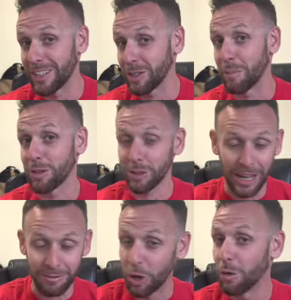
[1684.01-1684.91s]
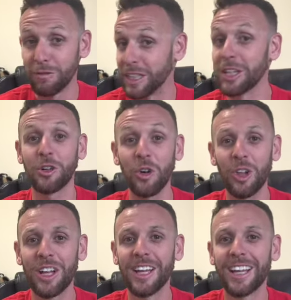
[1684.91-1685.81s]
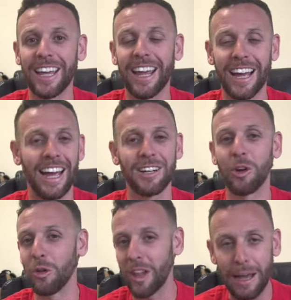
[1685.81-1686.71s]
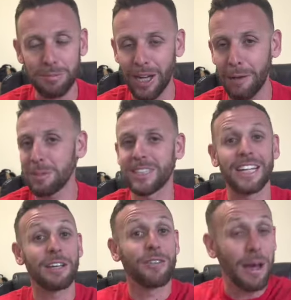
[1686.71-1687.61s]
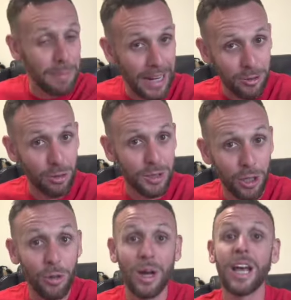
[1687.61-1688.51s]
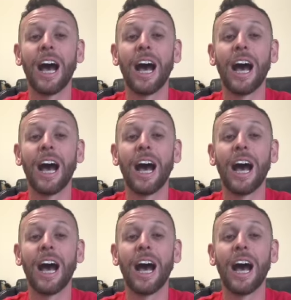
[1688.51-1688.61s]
So I'm also have no vehicle. Okay. I had no laptop because I had to give that back to them too.